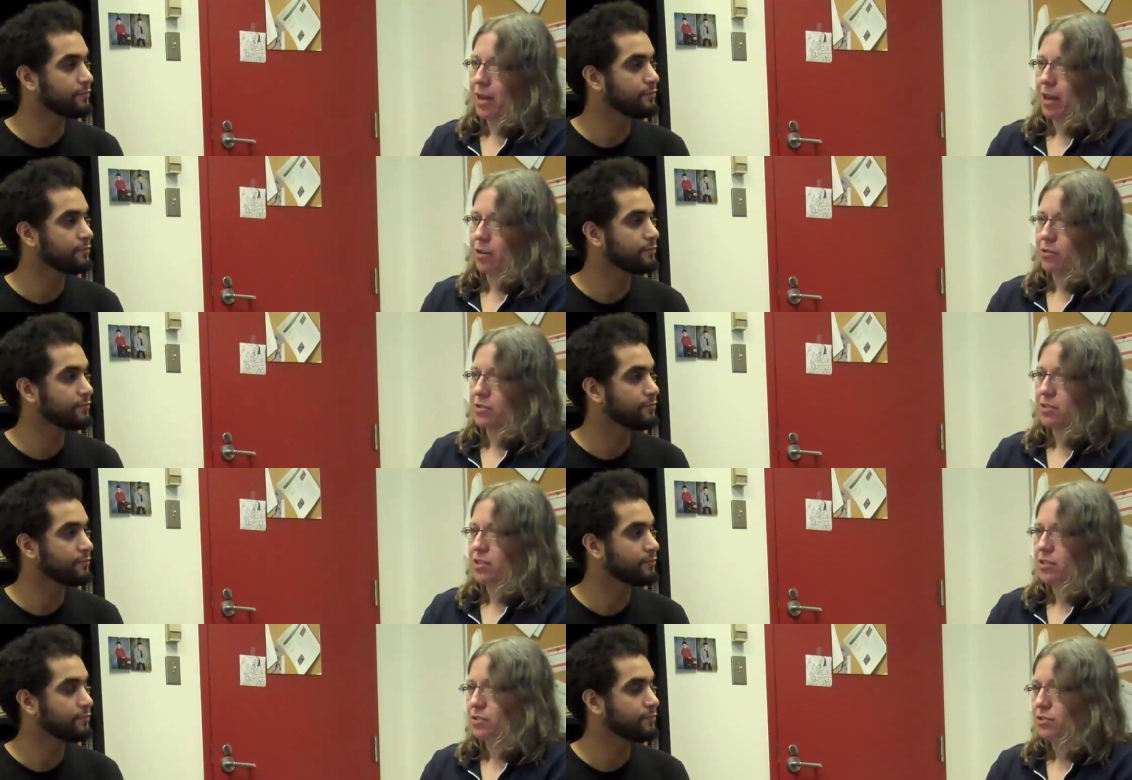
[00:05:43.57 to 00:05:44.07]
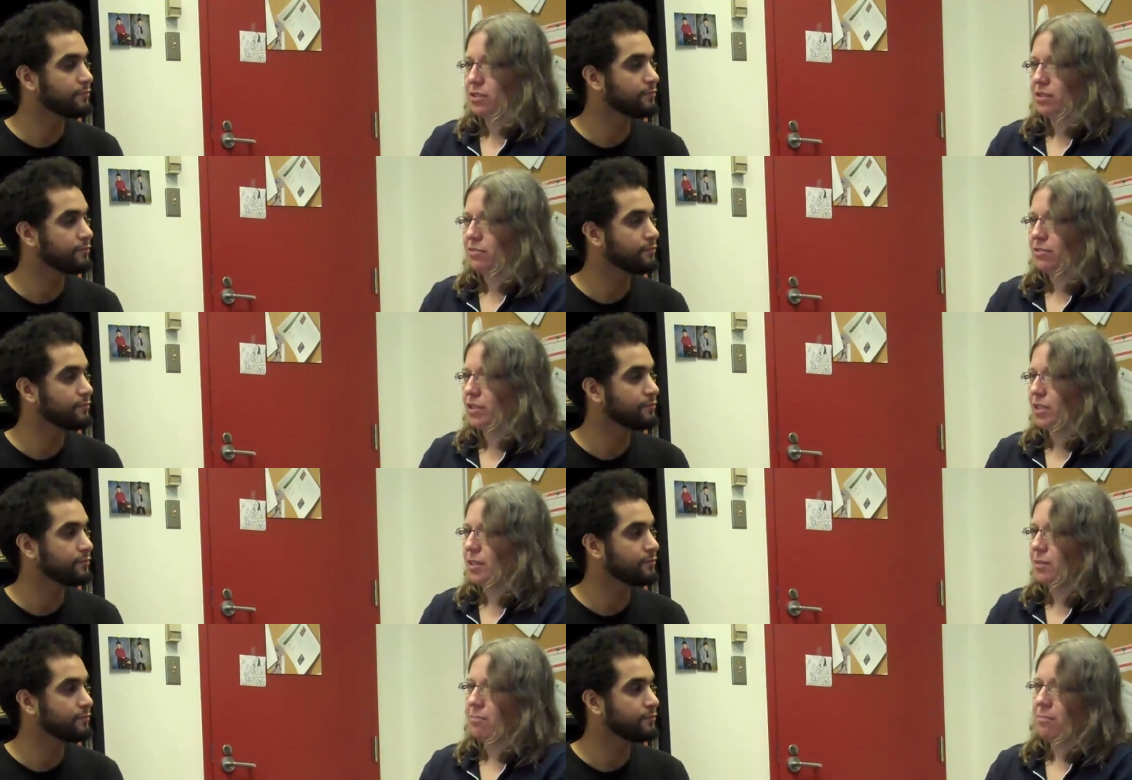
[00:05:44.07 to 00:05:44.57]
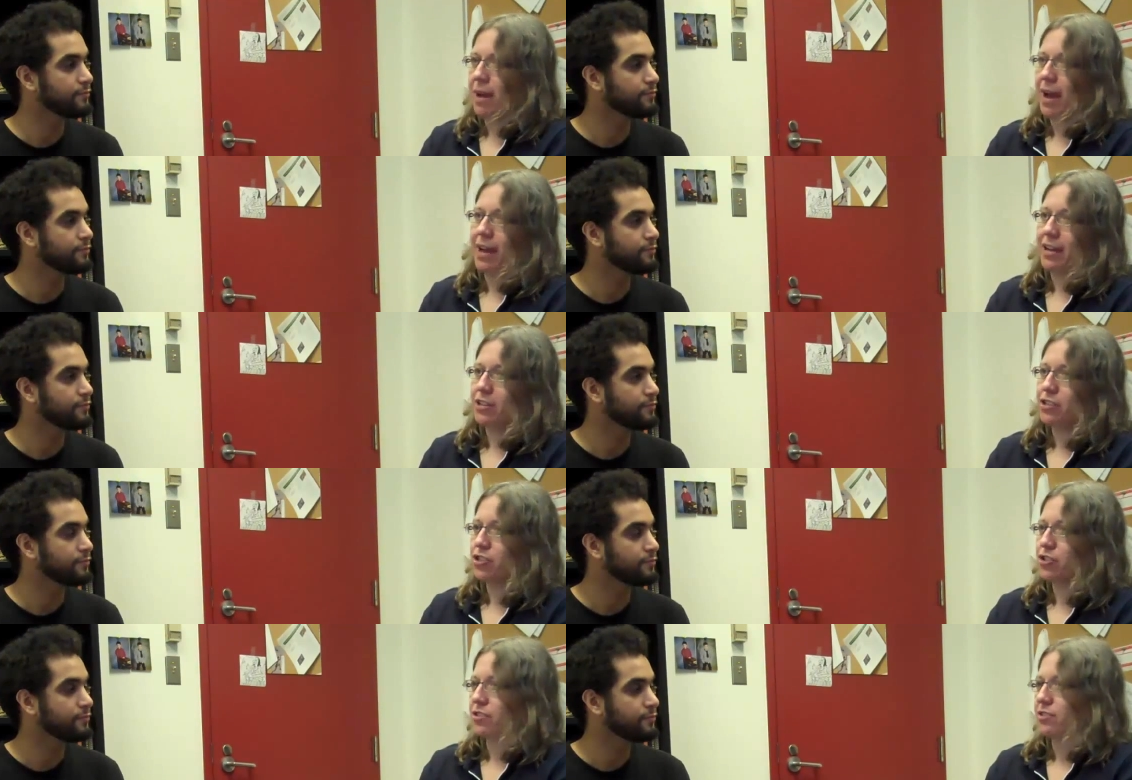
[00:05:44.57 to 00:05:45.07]
Speaker 1: how CUTV
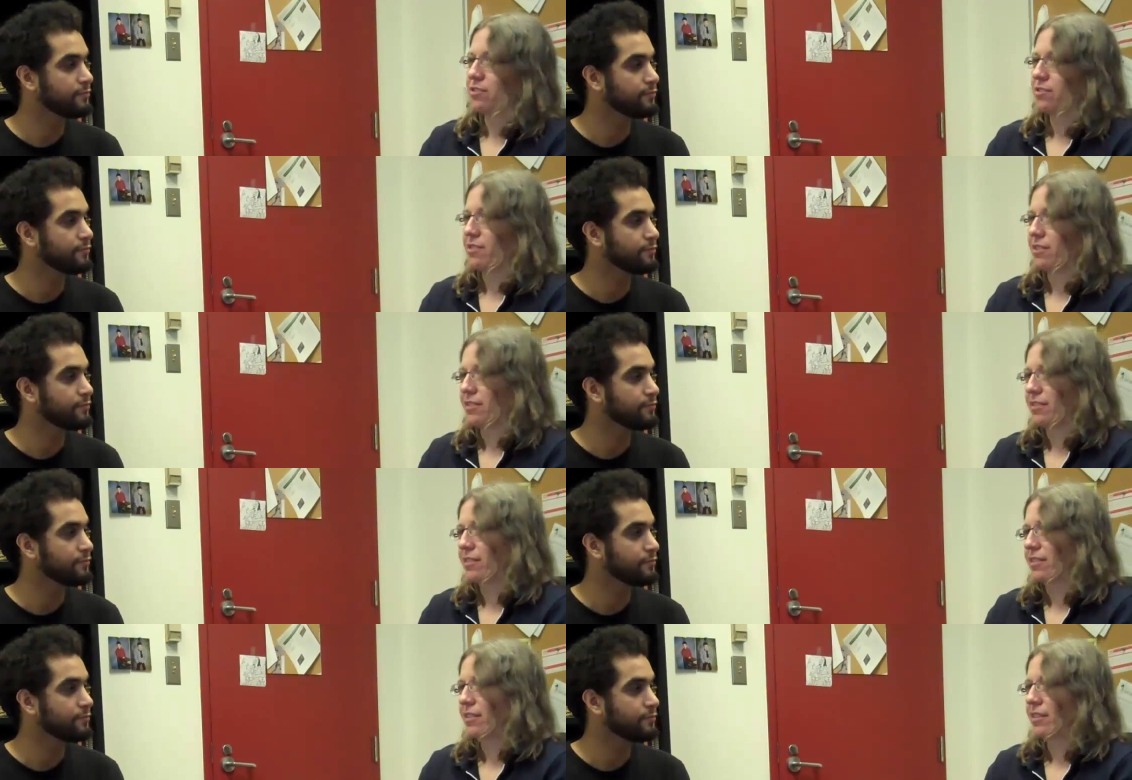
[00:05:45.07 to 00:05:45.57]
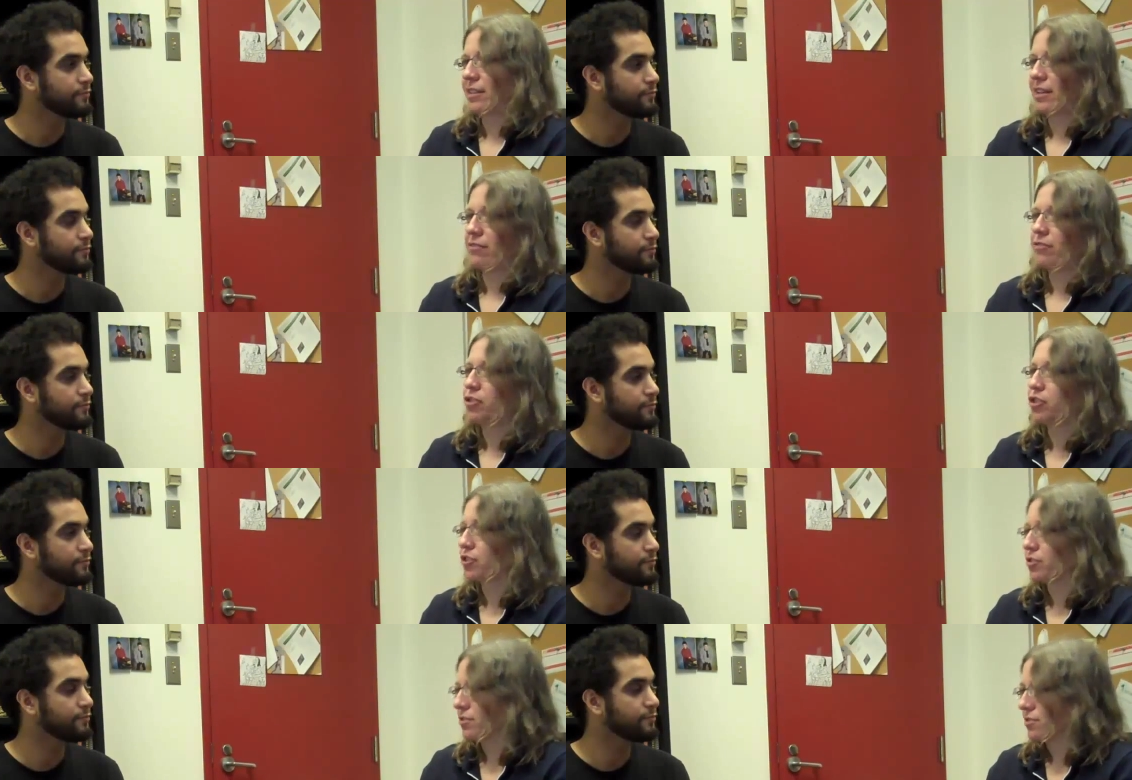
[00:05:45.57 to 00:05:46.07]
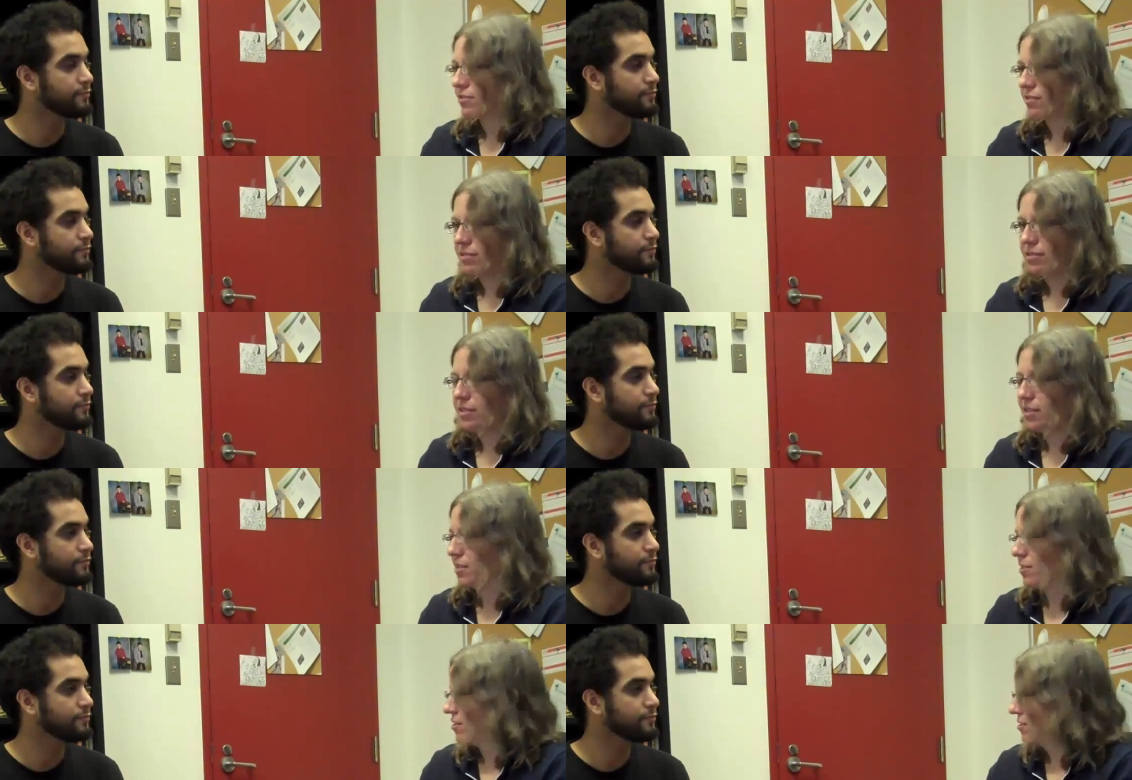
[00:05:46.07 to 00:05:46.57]
manages and
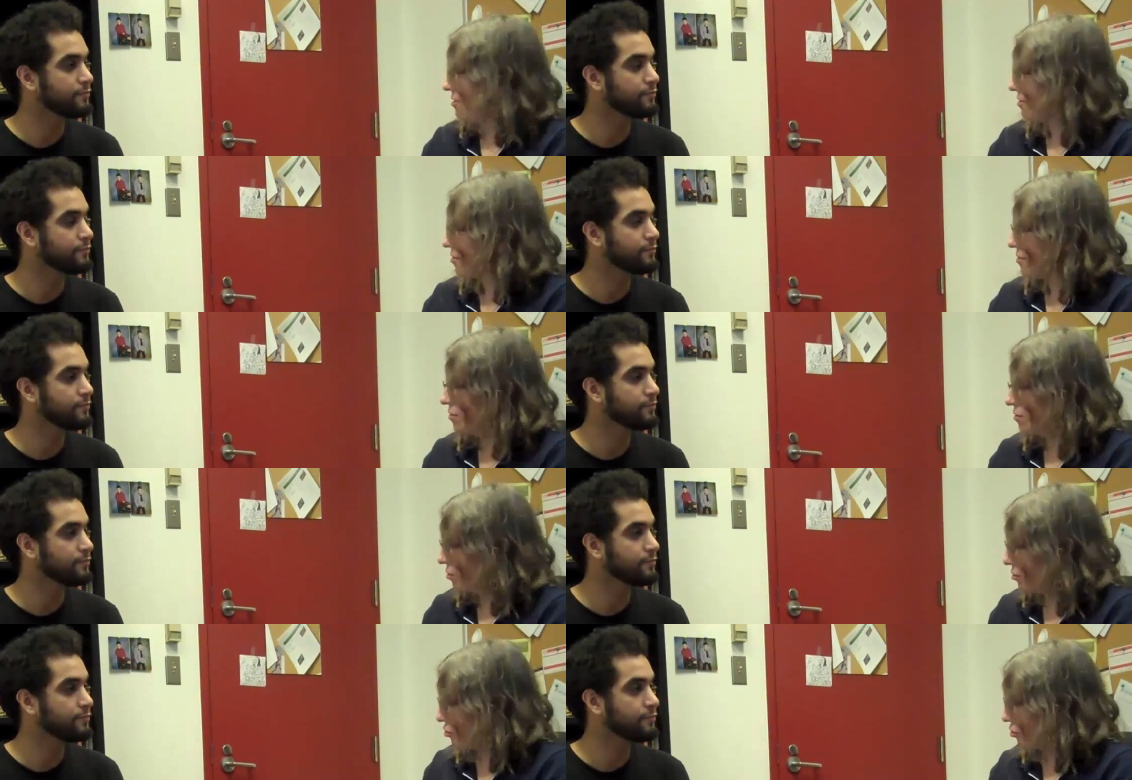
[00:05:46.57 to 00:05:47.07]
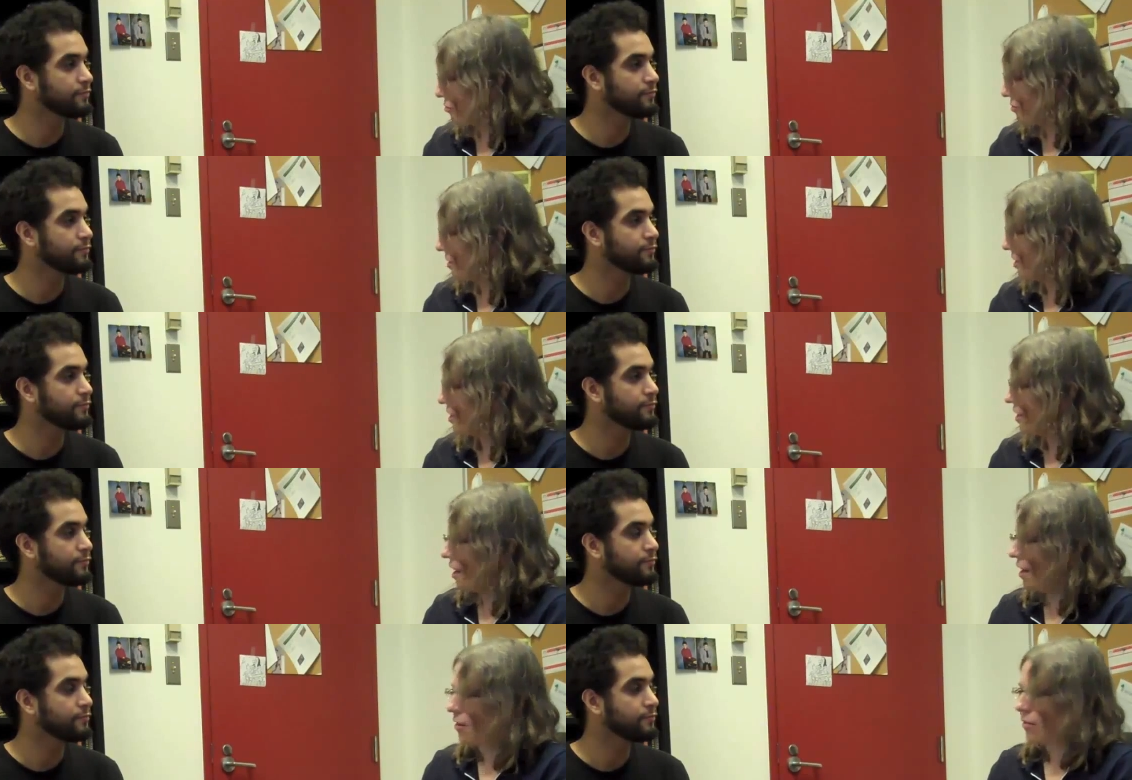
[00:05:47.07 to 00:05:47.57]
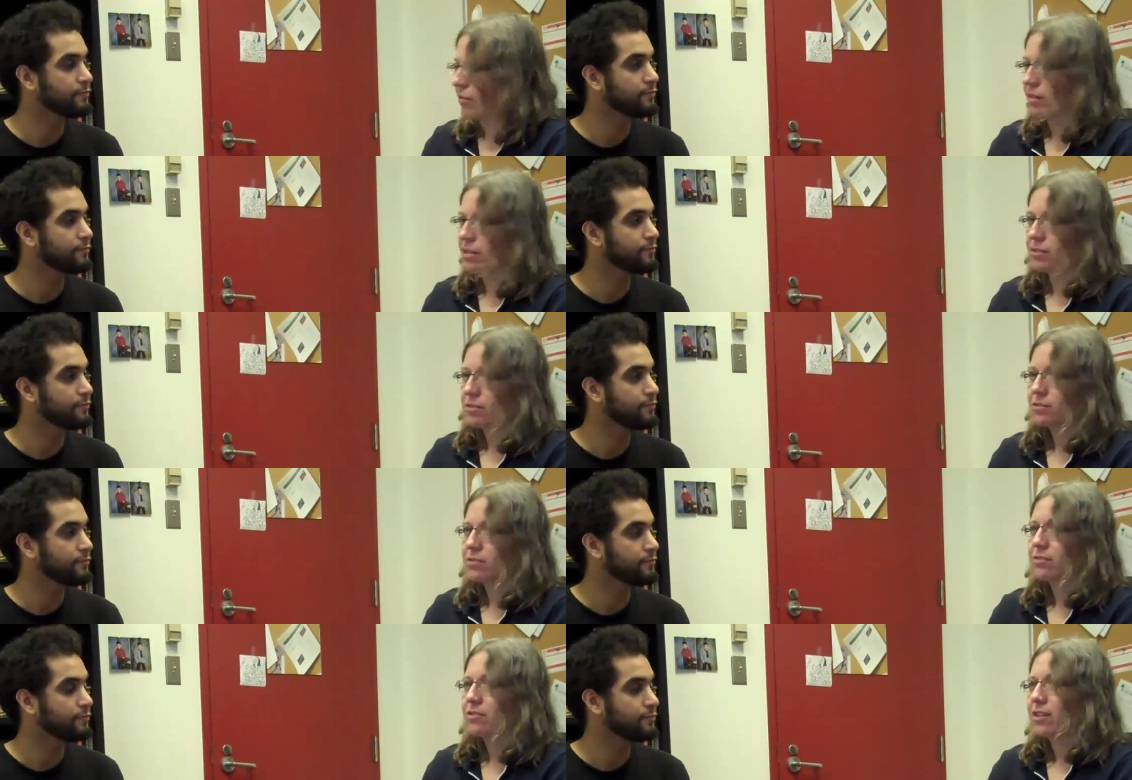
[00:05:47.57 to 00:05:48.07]
leverages these social media
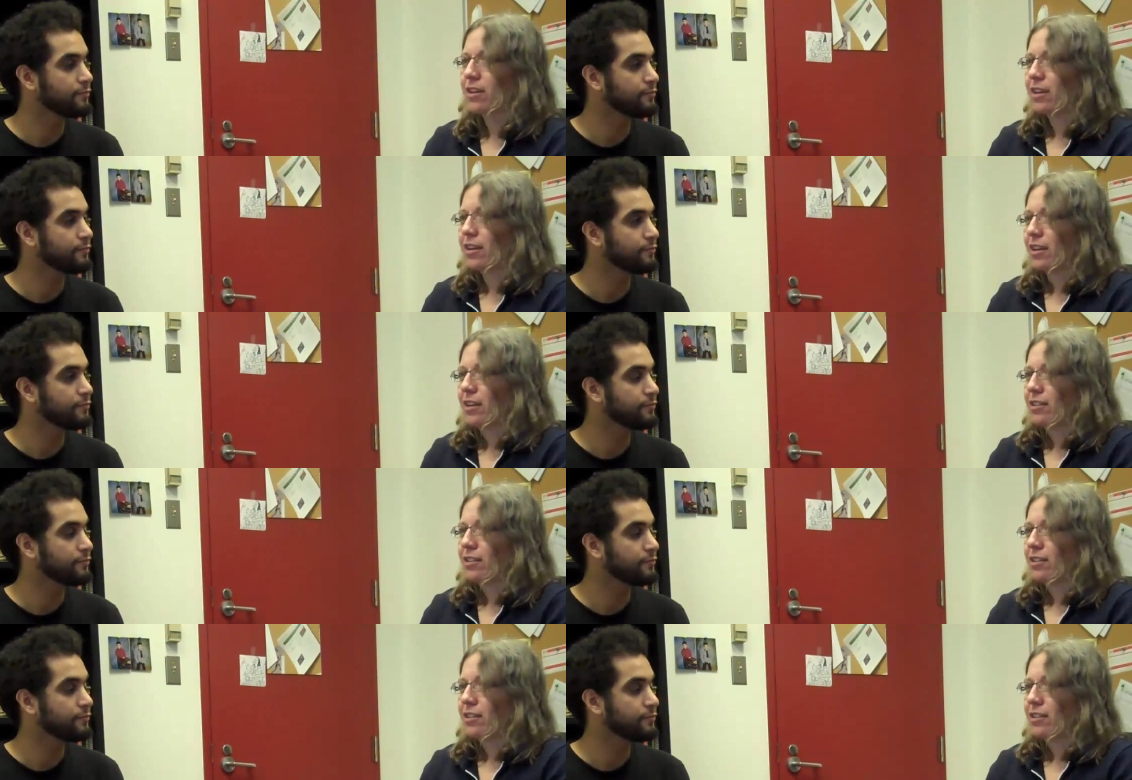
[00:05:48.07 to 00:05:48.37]
outlets?